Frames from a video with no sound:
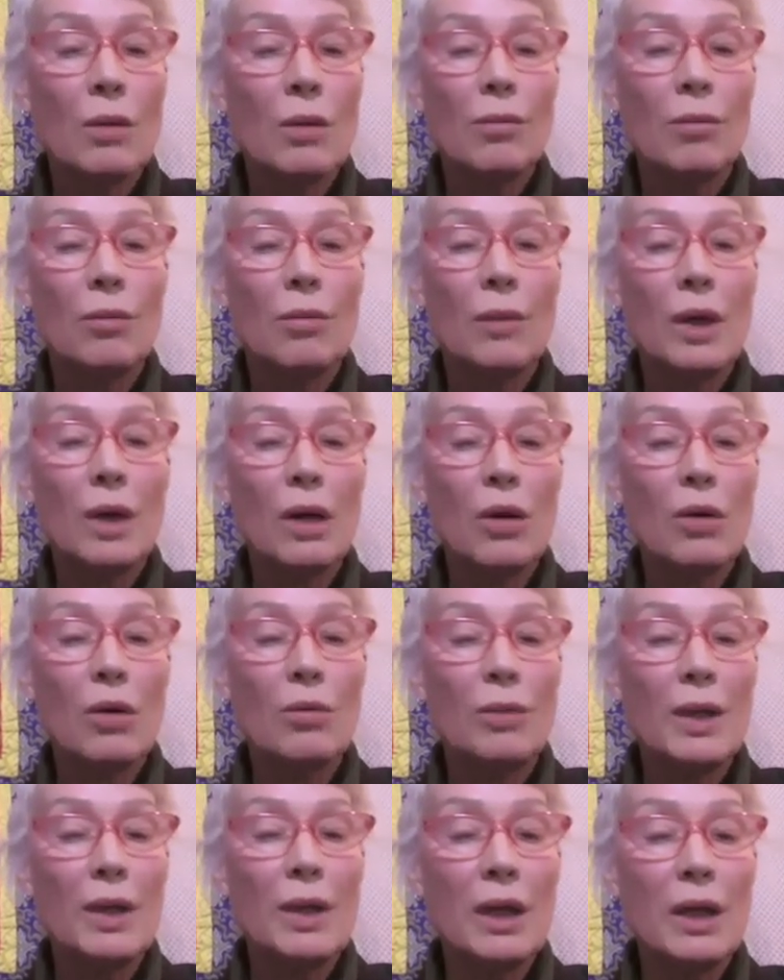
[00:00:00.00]
May all
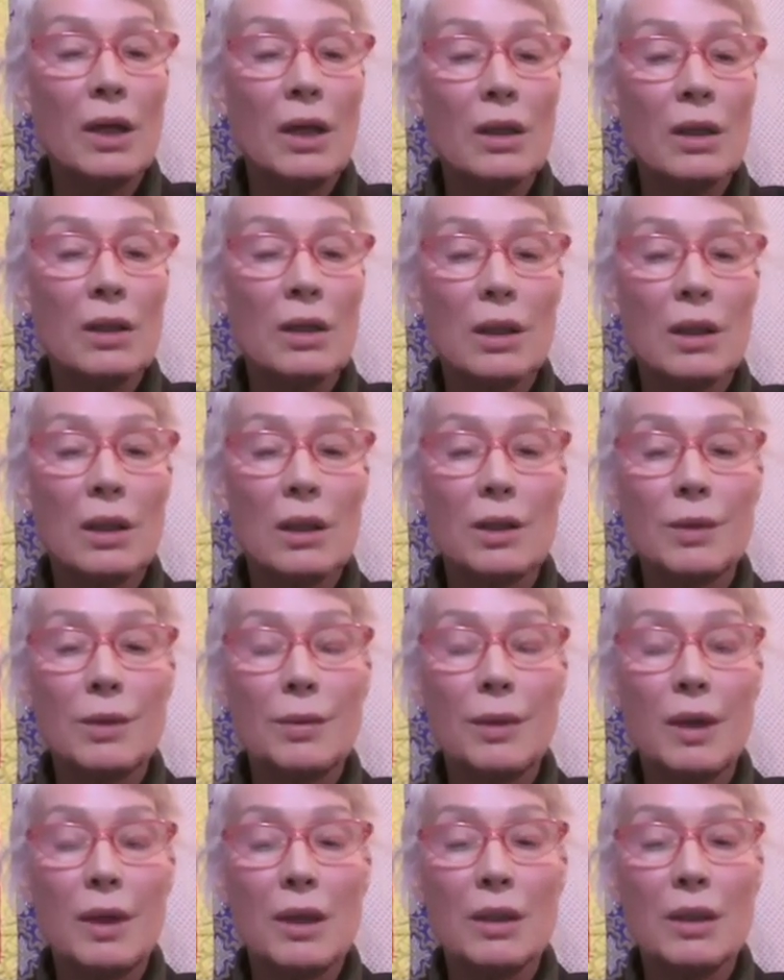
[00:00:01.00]
beings
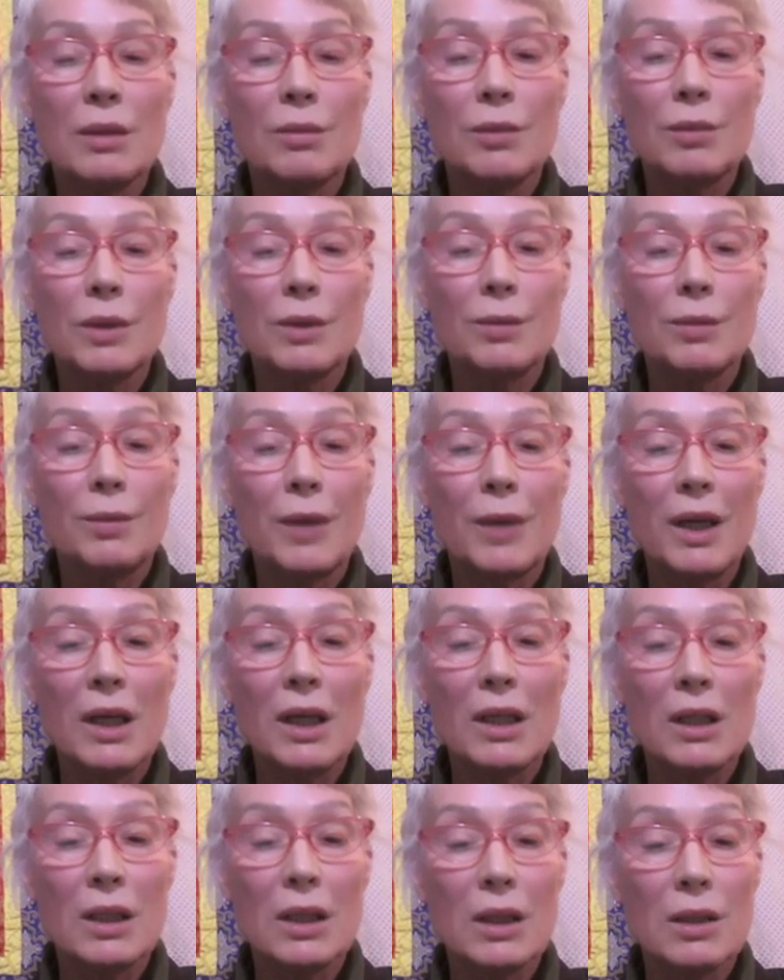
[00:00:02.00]
experience
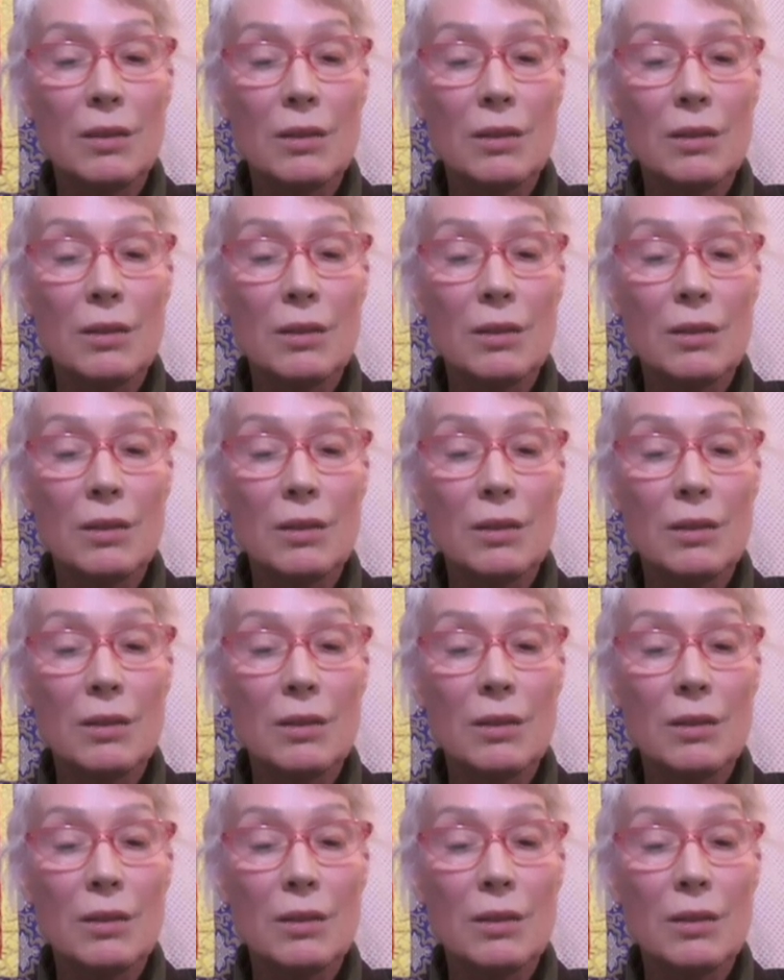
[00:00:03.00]
peace.